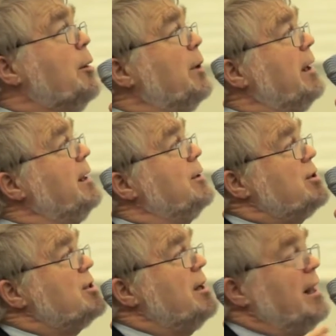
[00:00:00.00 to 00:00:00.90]
but it
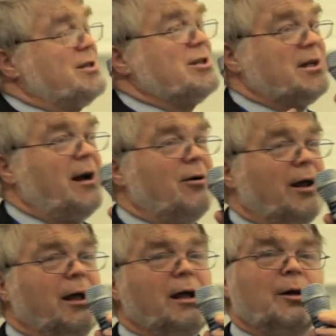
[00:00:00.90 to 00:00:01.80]
doesn't
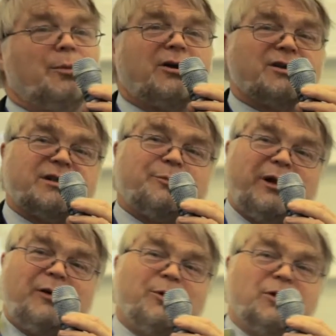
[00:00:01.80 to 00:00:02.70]
necessarily, because the
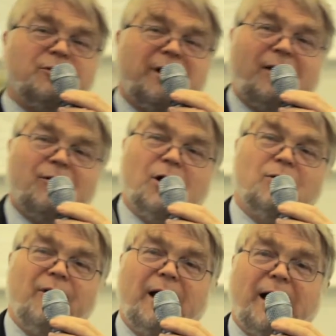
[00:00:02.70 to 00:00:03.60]
people who now
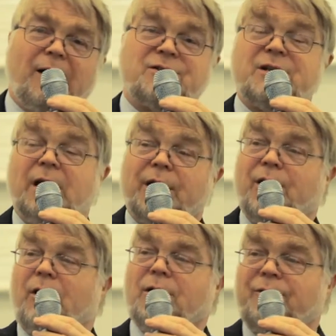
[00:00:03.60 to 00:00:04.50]
own the house
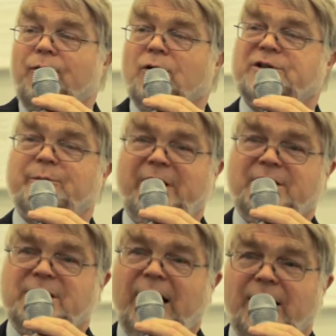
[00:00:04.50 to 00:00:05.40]
can't afford to
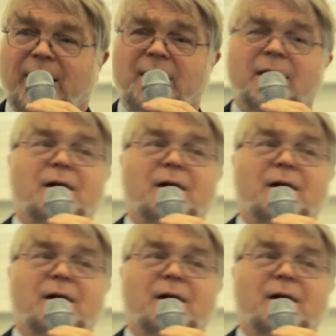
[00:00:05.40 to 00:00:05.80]
maintain it,